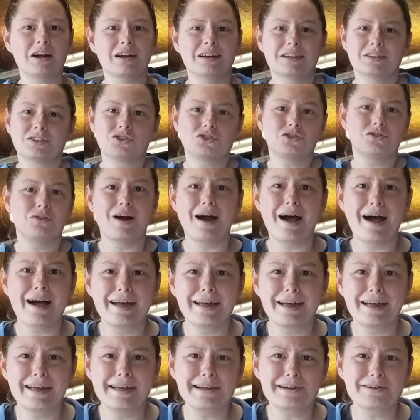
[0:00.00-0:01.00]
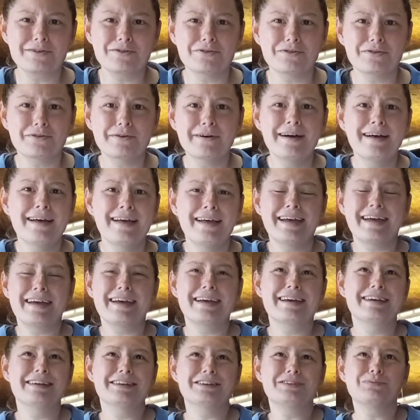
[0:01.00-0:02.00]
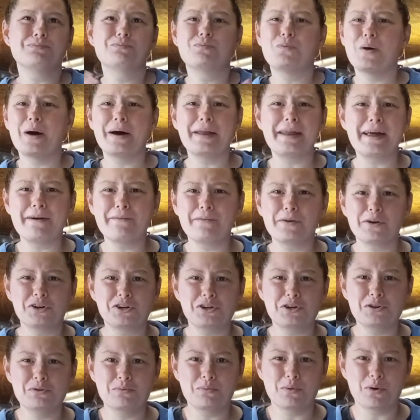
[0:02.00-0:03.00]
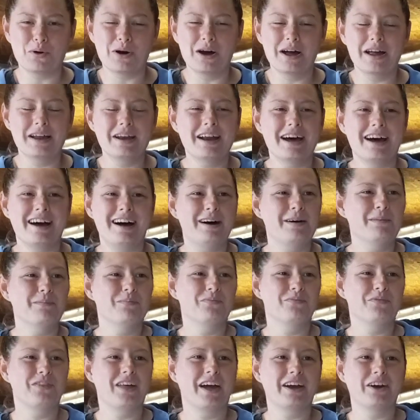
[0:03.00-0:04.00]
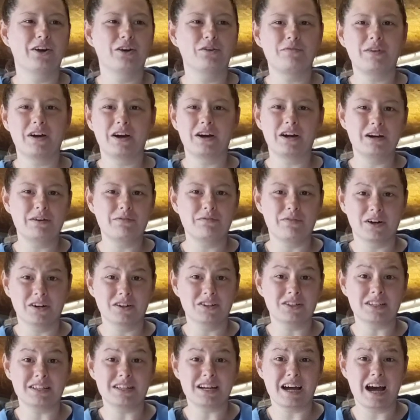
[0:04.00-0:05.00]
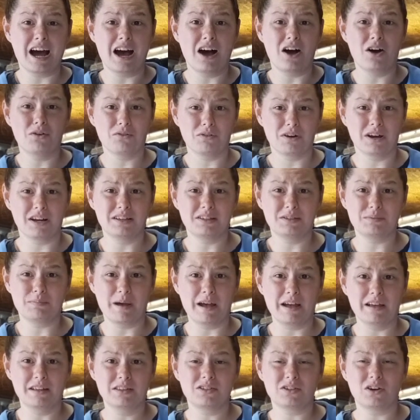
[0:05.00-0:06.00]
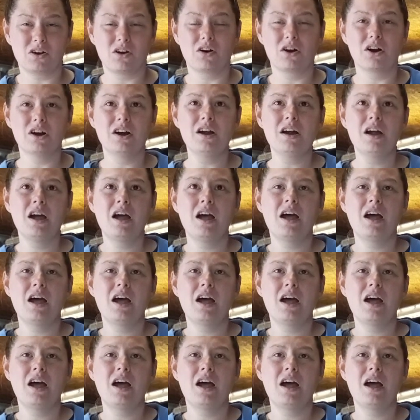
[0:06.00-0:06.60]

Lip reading: as triangle, as whatever you want. They are very versatile, raised beds are.